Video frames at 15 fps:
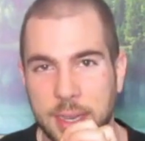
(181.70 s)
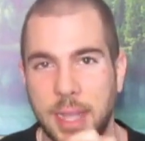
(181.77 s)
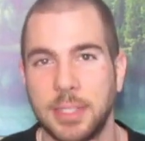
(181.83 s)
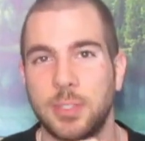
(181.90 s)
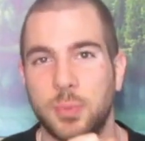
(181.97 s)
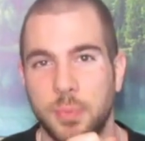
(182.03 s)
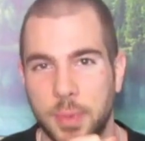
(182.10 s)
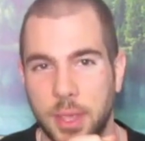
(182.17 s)

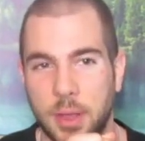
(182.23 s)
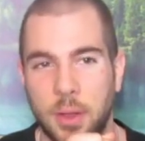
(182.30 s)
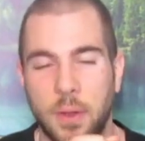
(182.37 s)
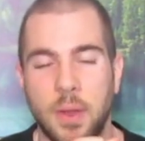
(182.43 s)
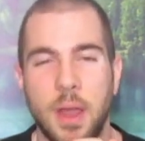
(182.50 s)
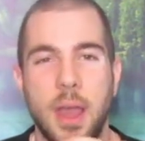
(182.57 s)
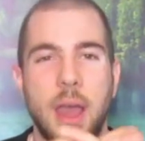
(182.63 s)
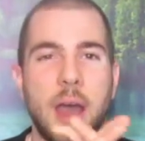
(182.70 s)
dense
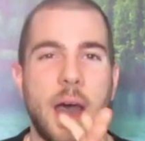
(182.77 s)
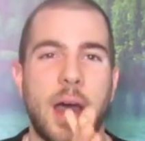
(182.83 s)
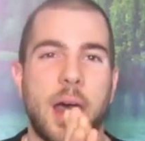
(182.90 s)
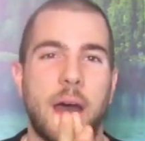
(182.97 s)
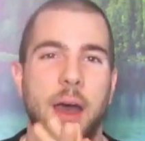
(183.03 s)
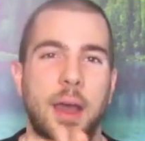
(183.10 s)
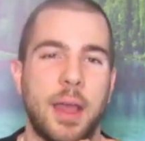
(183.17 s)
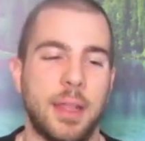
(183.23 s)
meal
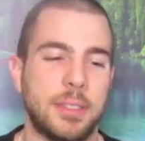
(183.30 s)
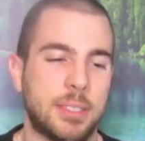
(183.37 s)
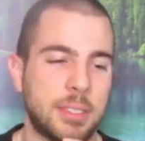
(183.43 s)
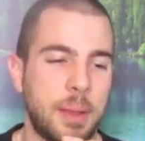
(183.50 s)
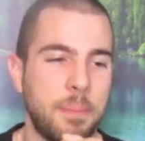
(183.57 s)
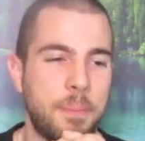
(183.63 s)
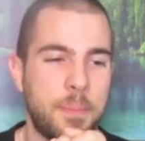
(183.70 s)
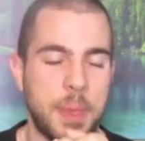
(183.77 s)
uh, and
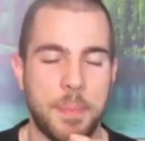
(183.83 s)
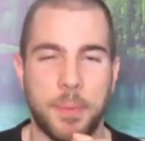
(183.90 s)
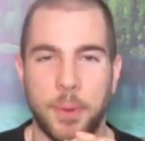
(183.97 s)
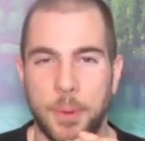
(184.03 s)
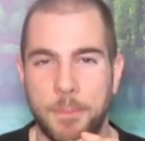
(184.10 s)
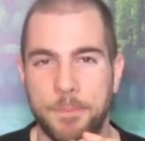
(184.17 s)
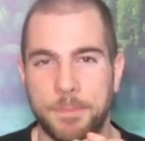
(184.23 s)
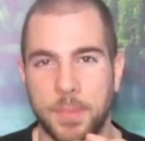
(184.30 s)
some
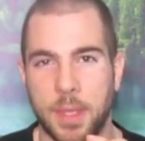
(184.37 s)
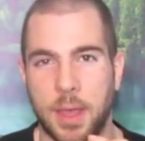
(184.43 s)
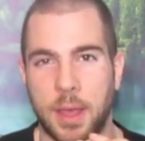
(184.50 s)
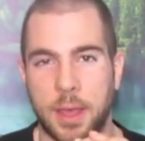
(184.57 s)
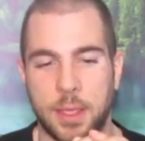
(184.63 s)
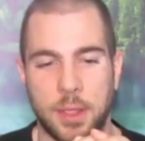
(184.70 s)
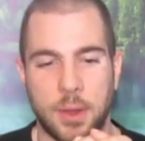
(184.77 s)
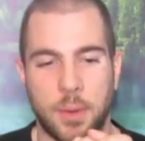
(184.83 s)
people,
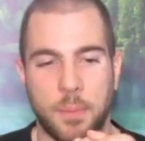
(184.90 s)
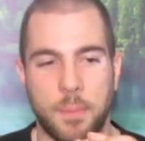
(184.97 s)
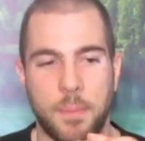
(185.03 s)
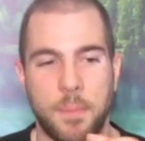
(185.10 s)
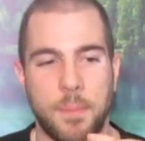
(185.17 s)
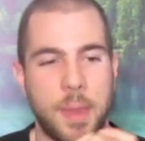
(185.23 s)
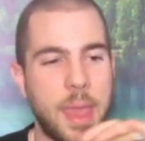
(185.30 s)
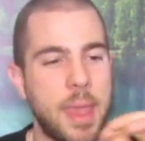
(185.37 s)
uh, you know,
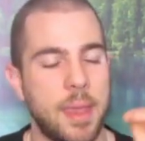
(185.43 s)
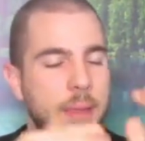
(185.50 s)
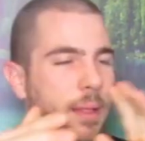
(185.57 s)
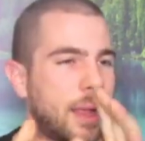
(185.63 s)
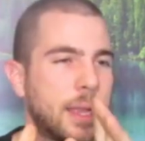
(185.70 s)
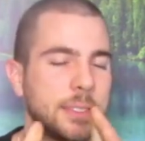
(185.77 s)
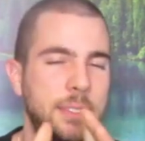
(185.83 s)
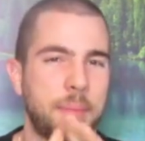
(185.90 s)
may,
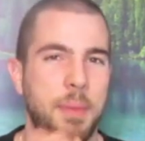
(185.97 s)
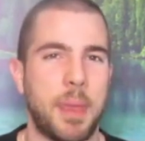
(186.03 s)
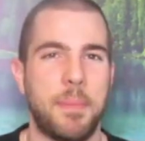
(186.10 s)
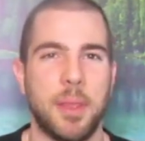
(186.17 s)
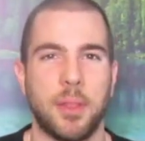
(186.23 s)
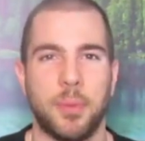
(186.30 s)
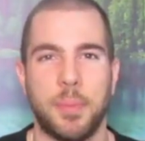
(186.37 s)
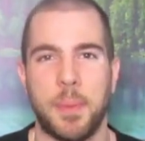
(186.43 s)
like I said, may
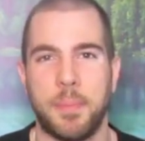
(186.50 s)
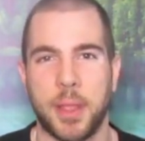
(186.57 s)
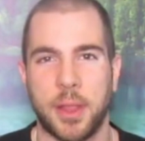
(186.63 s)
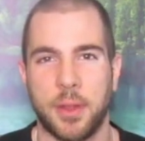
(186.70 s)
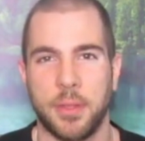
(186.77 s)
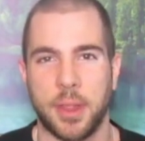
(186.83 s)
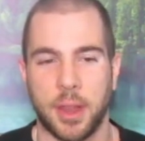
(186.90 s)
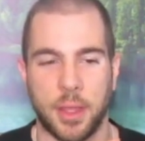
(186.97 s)
be a little bit
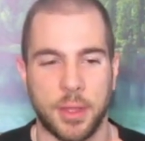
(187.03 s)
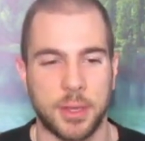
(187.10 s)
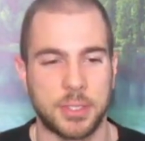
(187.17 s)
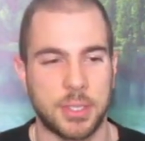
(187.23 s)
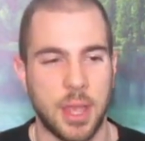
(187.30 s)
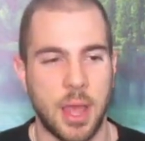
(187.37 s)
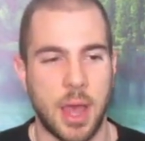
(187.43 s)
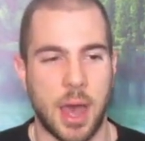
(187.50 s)
pickier than
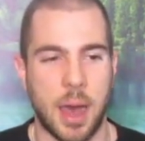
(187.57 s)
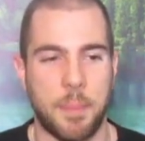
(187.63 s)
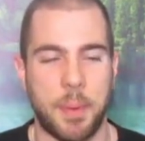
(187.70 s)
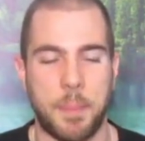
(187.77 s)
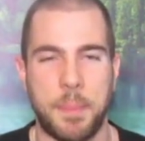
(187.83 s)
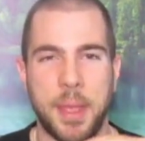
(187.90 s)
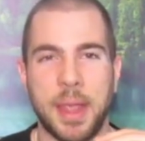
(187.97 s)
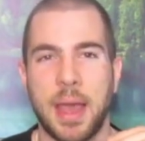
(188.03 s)
others, uh,
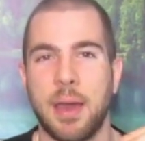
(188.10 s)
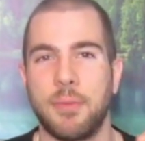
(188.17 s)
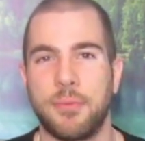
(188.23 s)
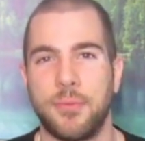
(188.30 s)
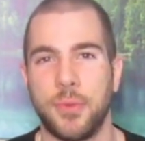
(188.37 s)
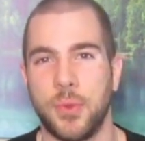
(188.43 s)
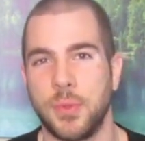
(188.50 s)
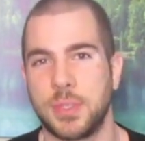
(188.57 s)
but pick
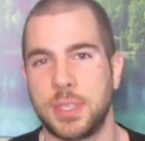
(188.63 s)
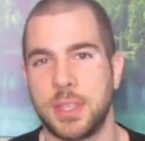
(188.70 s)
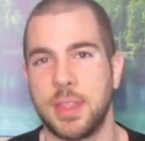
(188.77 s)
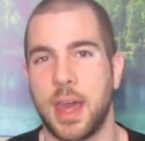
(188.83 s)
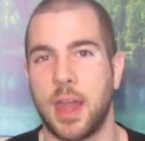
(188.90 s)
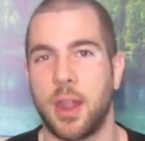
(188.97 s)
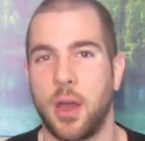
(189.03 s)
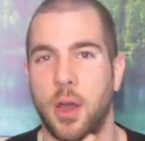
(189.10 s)
out foods
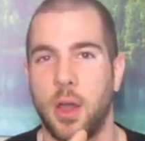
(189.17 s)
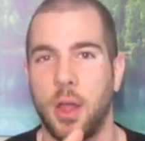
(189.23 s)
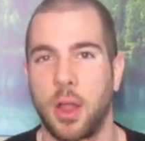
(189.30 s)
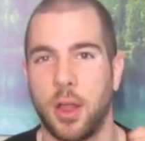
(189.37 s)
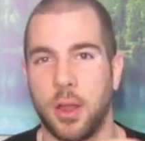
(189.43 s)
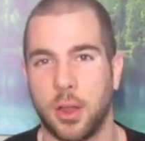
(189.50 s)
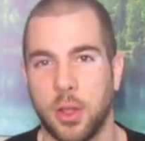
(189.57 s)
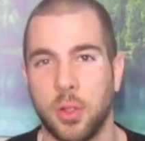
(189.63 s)
that
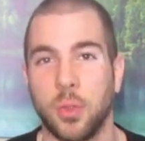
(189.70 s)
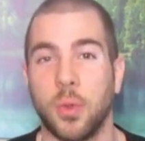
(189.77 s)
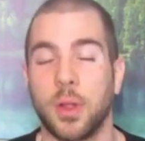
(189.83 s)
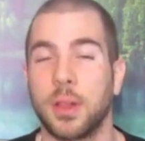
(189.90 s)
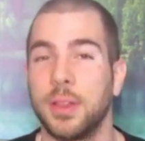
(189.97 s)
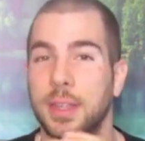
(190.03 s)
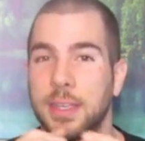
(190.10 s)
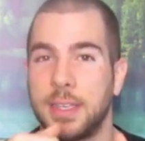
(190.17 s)
are
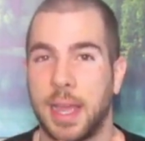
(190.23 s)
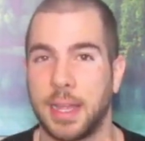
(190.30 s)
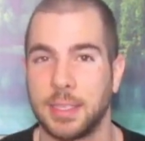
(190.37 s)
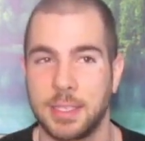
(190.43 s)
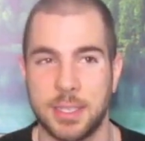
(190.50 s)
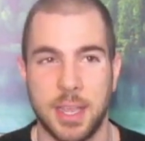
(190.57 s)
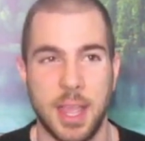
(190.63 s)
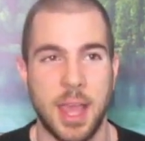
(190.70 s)
calorically
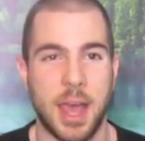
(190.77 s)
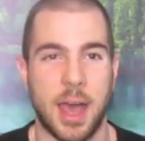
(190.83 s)
dense.